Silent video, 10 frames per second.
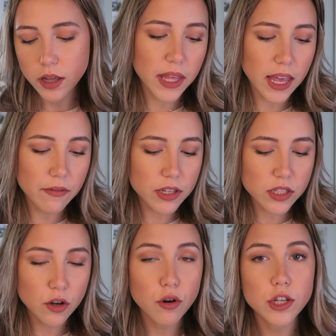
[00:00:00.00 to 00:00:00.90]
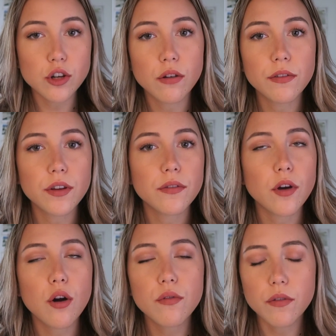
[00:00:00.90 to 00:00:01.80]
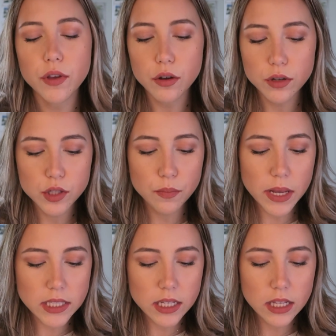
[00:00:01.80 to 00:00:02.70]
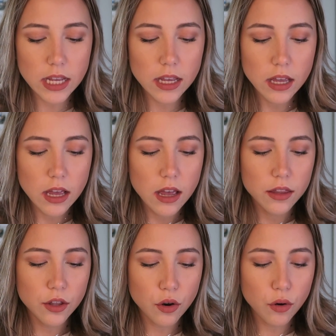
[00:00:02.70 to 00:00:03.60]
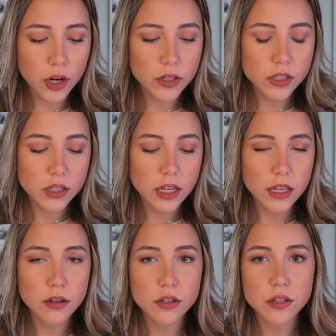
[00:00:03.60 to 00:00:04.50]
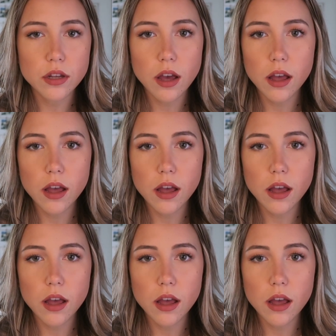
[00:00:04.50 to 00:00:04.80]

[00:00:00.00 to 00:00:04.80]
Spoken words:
They gave us the course overview. So basically the course is